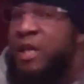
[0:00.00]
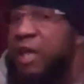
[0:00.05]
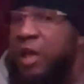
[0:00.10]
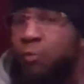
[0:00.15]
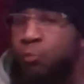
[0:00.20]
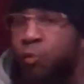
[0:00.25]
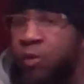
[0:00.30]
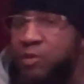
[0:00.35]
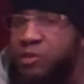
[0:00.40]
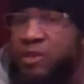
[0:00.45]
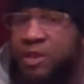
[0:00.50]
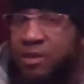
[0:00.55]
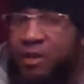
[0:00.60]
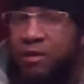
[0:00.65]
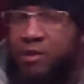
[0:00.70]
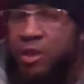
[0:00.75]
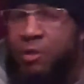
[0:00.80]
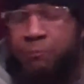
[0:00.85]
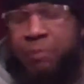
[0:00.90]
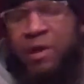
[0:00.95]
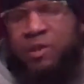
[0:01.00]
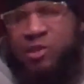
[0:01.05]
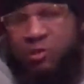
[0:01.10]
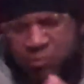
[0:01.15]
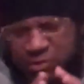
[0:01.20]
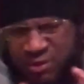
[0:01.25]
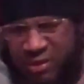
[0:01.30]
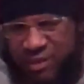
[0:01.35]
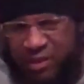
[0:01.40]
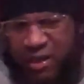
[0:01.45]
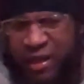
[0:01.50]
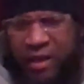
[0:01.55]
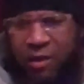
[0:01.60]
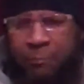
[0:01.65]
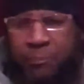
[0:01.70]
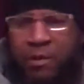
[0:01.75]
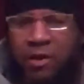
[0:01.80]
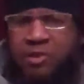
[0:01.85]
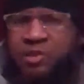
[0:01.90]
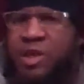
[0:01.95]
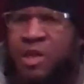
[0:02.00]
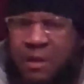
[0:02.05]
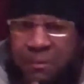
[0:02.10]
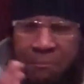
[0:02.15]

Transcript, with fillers: It wasn't a lucky punch, it was a clear punch.